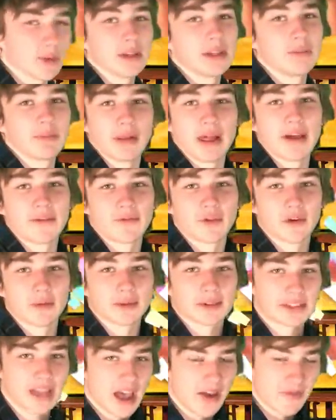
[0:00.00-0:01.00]
3D
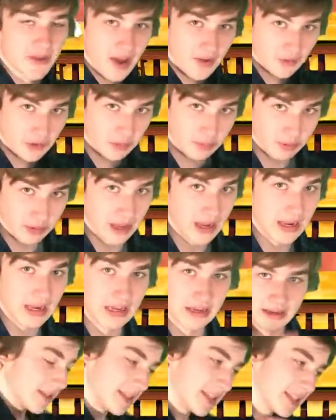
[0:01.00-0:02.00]
platformers I've ever
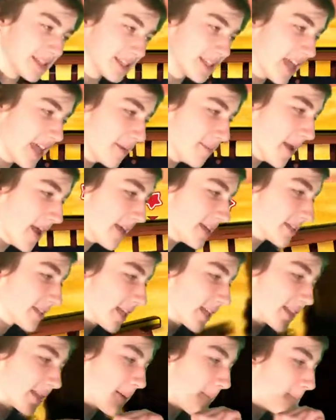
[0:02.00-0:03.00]
played. This game has
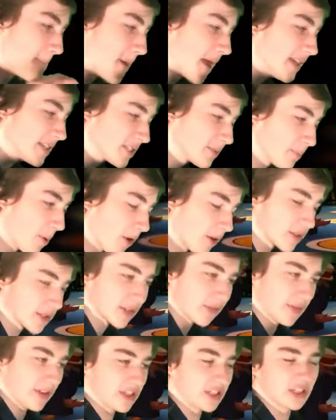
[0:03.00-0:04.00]
like the best
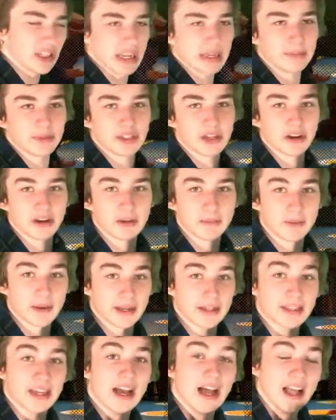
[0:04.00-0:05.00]
parts of each game
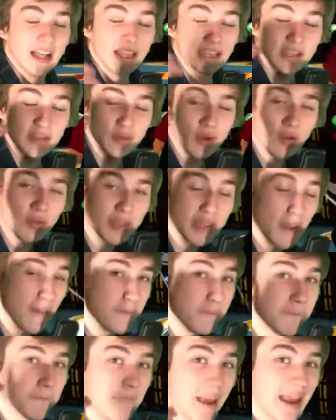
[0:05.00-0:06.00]
cherry-picked. Like, you know the
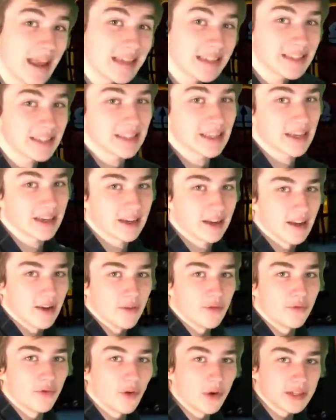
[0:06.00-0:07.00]
amazing
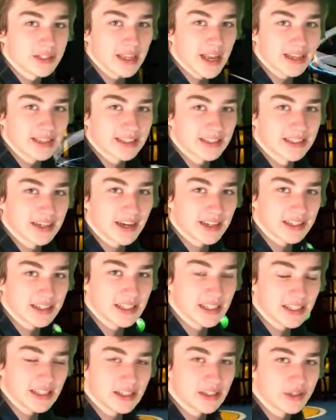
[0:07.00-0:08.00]
voice-acted
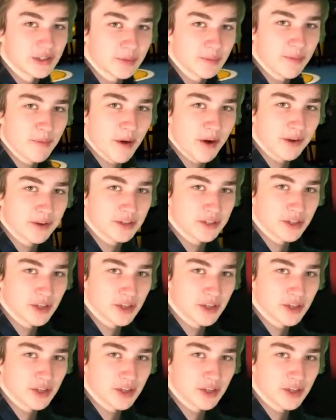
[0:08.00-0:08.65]
cutscenes in Super Mario